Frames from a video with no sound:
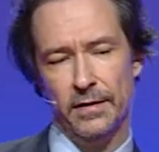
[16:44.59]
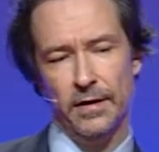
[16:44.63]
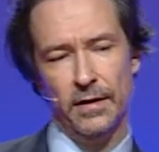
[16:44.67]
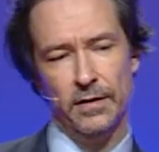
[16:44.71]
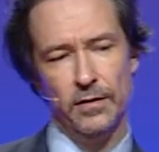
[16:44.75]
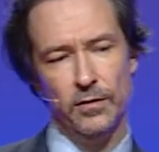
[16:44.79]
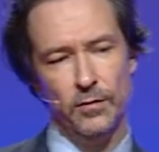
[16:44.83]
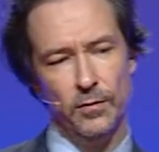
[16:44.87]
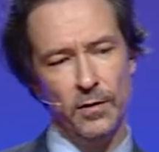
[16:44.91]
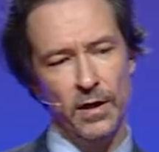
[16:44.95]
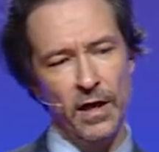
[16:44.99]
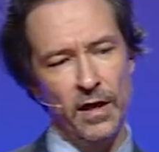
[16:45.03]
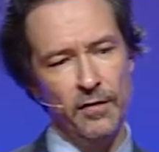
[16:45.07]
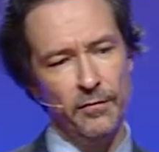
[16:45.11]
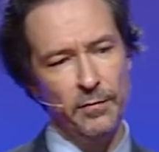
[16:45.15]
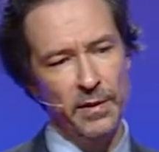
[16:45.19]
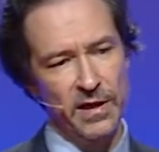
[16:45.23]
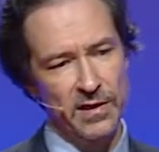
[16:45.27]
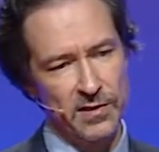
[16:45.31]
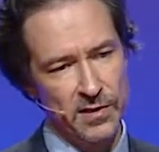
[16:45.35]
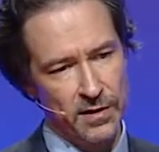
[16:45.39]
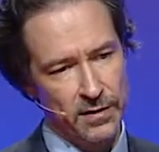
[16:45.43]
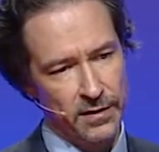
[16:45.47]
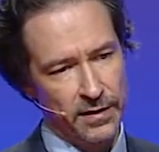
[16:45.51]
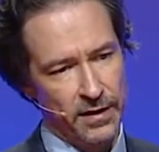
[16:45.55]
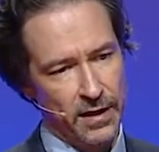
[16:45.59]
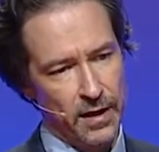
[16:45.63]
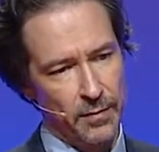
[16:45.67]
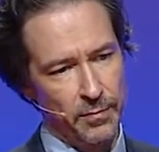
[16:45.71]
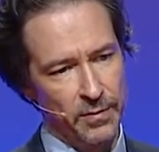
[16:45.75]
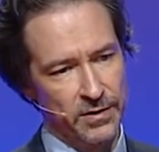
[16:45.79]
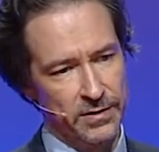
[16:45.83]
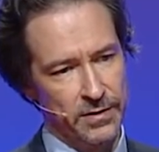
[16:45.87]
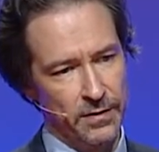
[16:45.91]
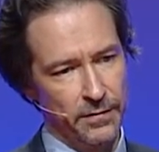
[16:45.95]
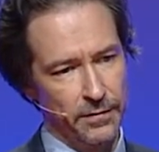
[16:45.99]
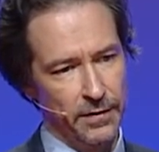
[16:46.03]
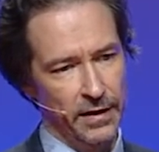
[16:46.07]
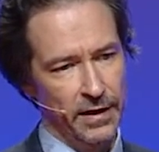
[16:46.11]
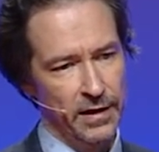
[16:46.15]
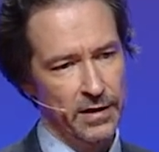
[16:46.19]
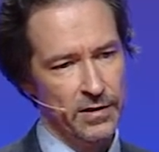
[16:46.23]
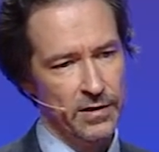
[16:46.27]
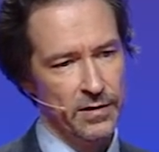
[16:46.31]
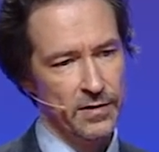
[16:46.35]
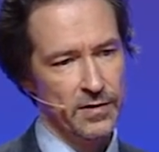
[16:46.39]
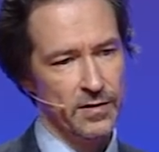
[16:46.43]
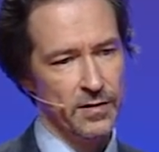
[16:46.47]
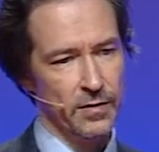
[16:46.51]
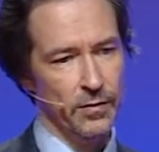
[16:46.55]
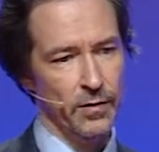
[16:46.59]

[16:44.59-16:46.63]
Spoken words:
And you have basically a couple different agents.